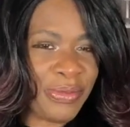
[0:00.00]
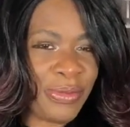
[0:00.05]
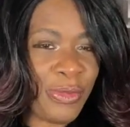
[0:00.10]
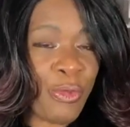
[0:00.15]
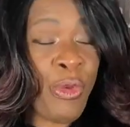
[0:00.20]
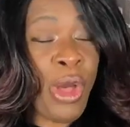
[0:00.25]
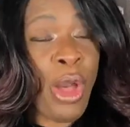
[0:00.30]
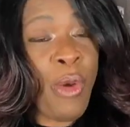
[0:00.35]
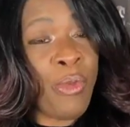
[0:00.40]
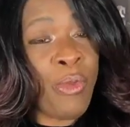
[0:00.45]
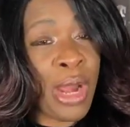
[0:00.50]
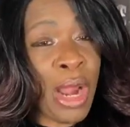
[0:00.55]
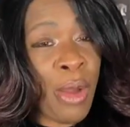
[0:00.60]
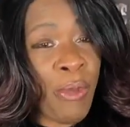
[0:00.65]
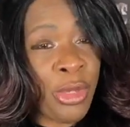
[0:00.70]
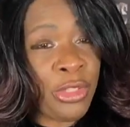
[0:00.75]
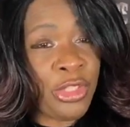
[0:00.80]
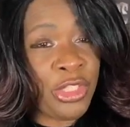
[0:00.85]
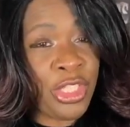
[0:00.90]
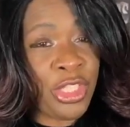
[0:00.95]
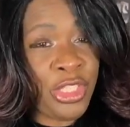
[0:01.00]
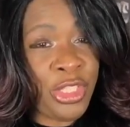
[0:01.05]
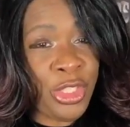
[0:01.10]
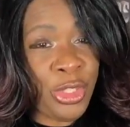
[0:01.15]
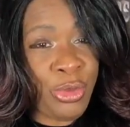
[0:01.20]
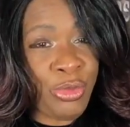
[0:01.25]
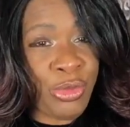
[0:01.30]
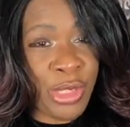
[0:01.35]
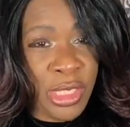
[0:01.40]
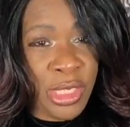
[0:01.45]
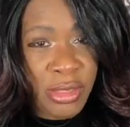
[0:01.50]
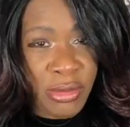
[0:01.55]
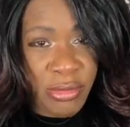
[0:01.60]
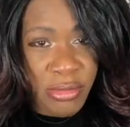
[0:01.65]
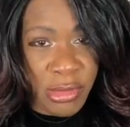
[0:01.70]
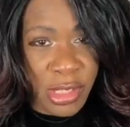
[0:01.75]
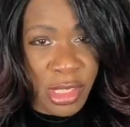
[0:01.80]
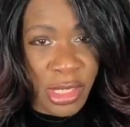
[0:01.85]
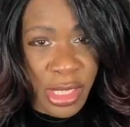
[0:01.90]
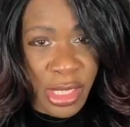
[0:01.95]
Well, what I want you to do is
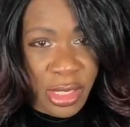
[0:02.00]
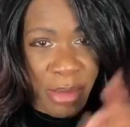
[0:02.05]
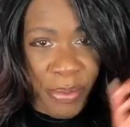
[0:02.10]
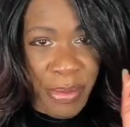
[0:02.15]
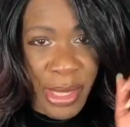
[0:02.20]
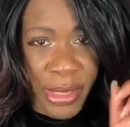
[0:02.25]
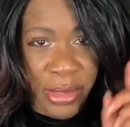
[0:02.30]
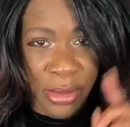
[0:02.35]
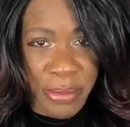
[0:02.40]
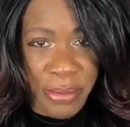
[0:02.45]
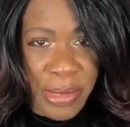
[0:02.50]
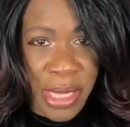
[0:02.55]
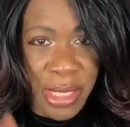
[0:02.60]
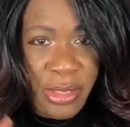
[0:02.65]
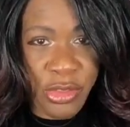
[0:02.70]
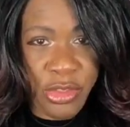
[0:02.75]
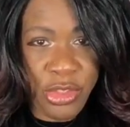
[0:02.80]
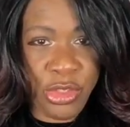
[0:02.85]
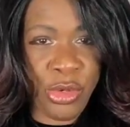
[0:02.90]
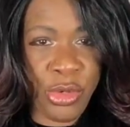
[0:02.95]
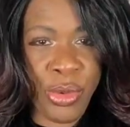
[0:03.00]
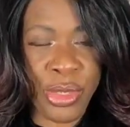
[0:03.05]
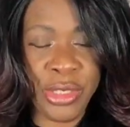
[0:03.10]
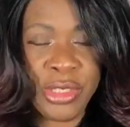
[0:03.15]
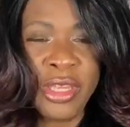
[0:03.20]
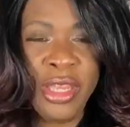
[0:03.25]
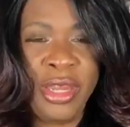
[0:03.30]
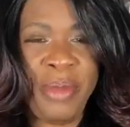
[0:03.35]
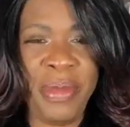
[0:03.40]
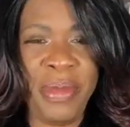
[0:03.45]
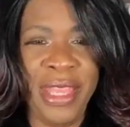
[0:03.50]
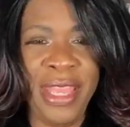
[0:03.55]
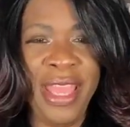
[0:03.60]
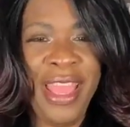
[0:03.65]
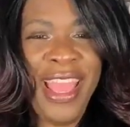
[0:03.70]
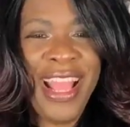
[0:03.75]
click the button. I'm not sure it's going to be.